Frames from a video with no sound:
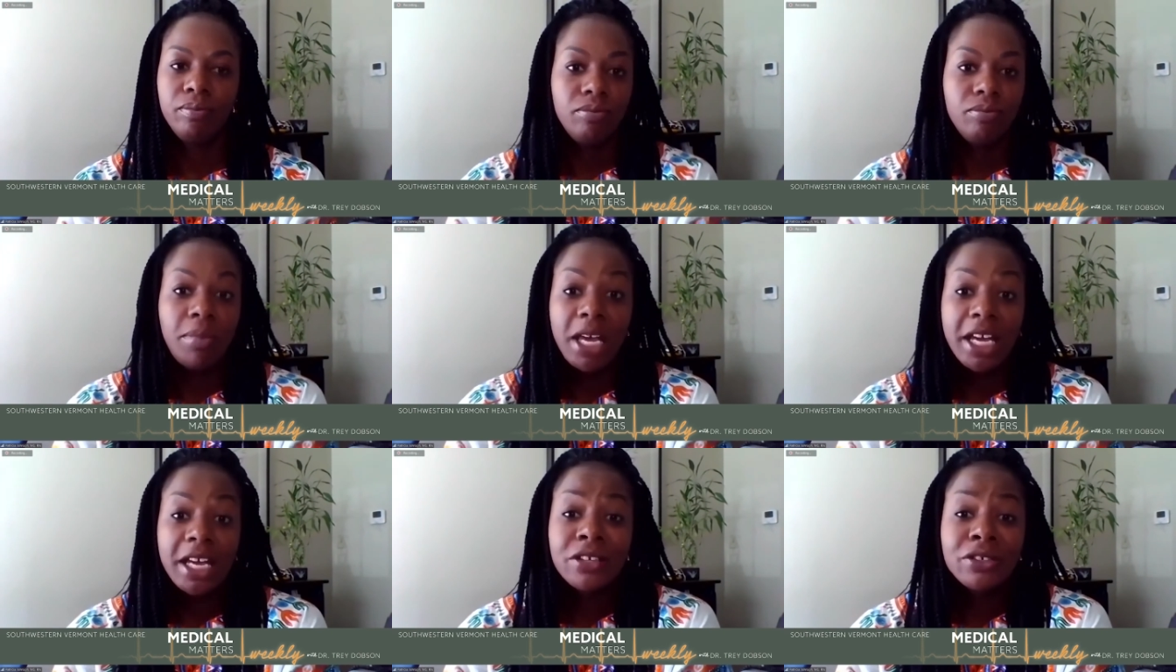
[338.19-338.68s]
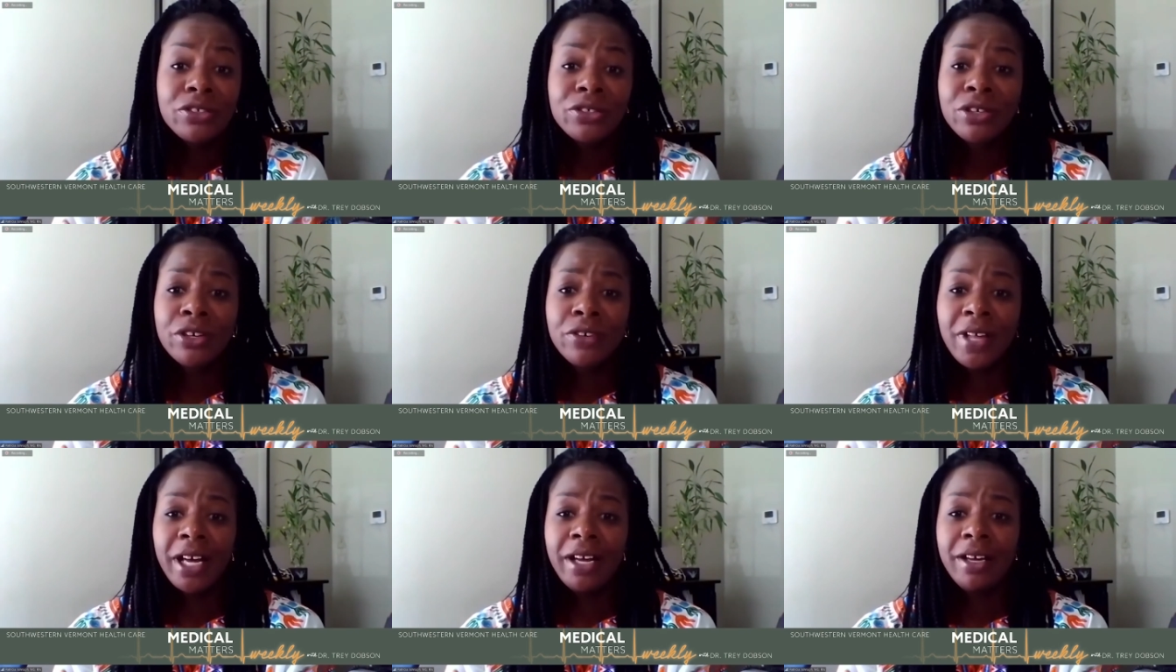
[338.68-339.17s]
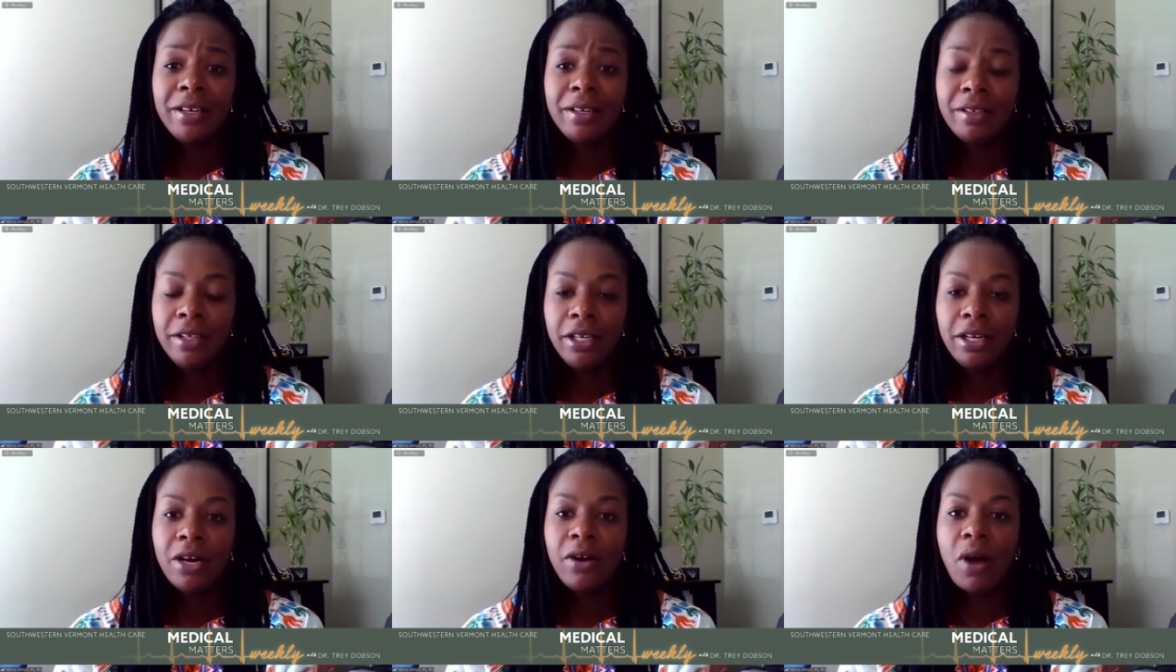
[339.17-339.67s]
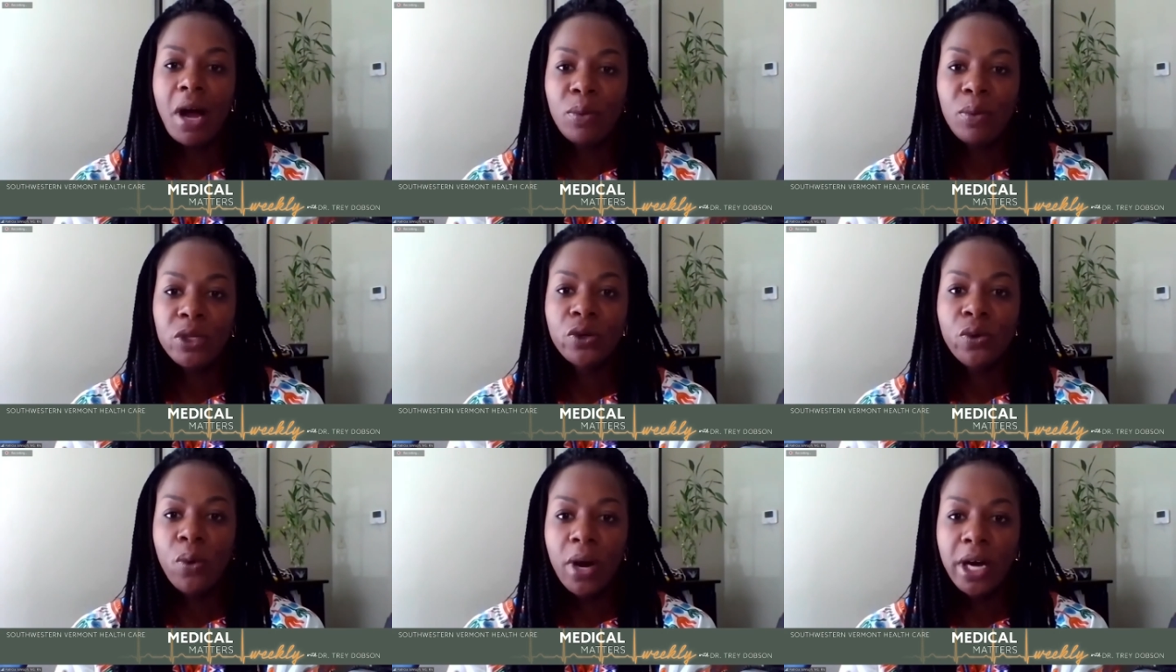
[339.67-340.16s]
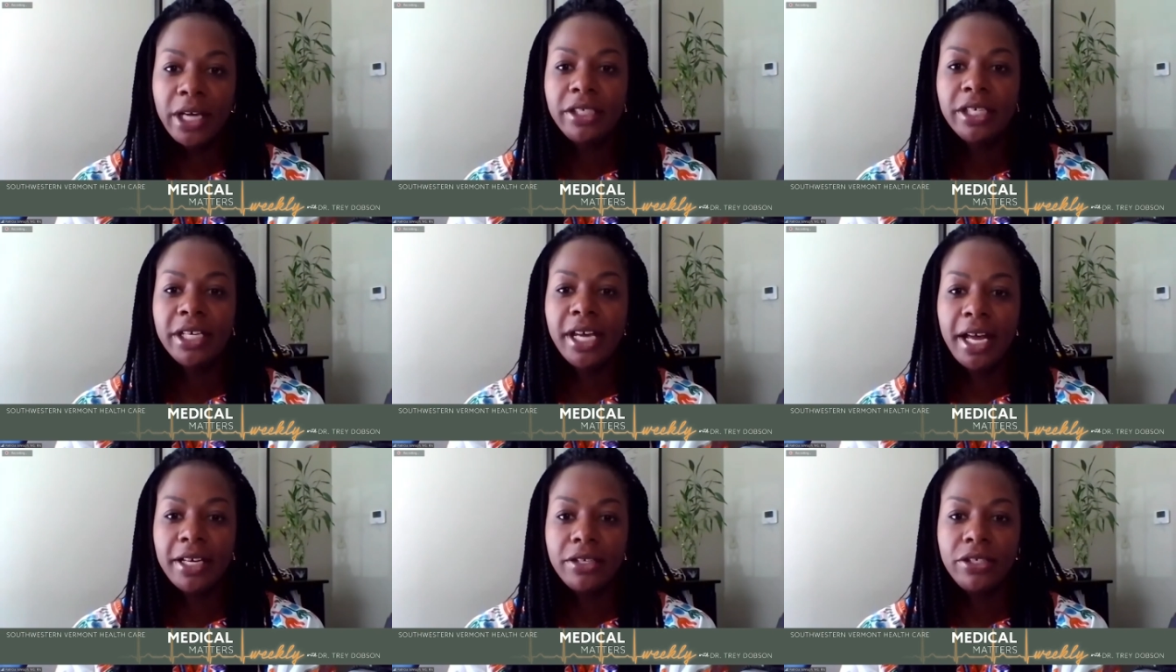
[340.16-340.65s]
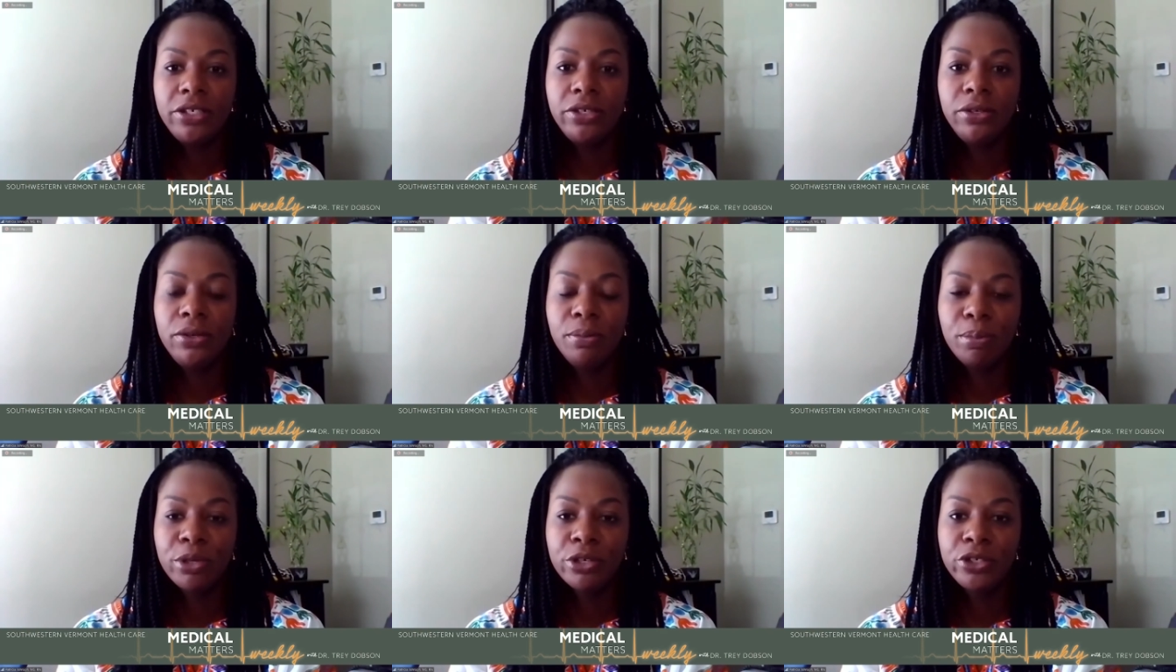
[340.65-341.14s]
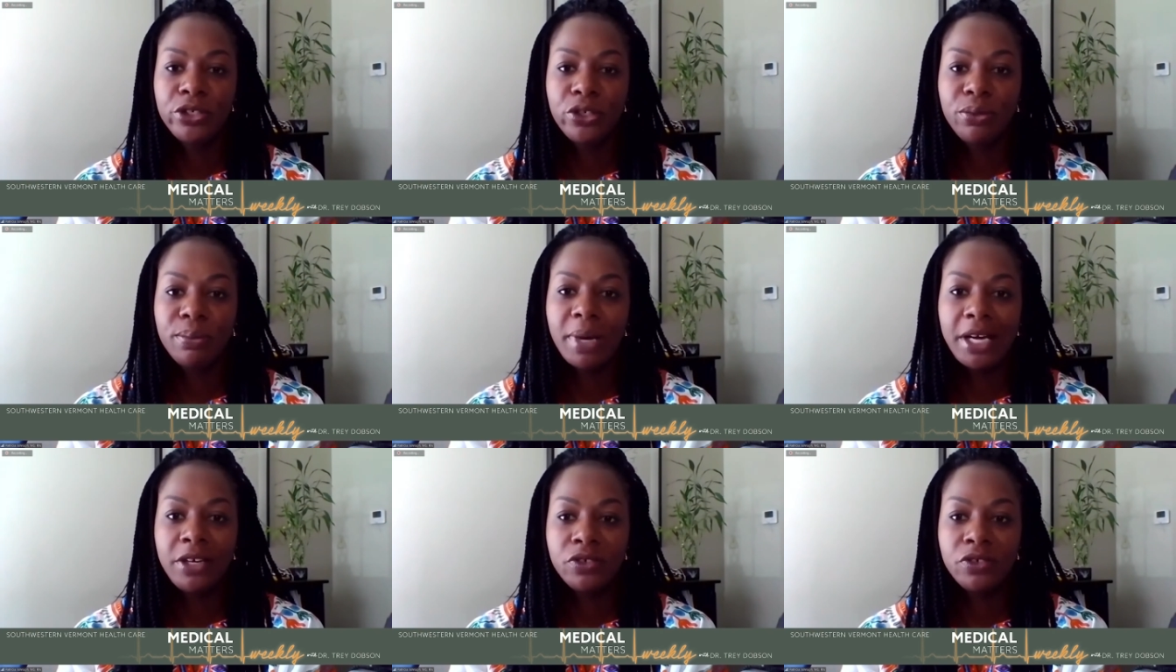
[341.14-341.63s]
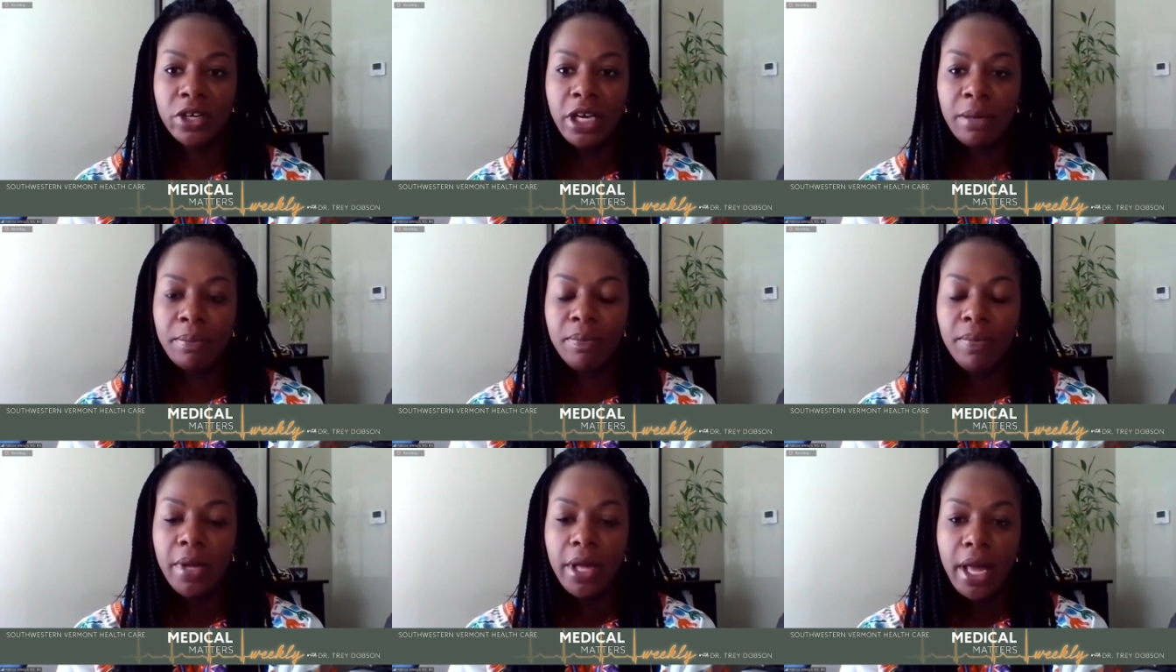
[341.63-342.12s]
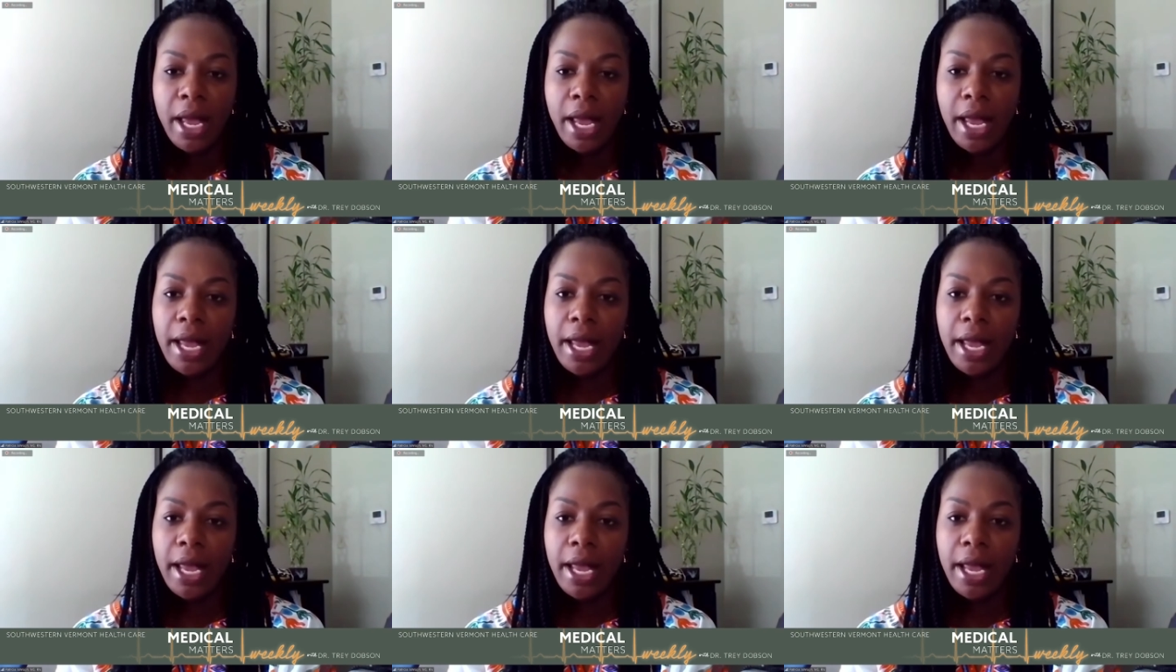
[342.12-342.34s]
making sure that you know I was going to get to pursue my dream.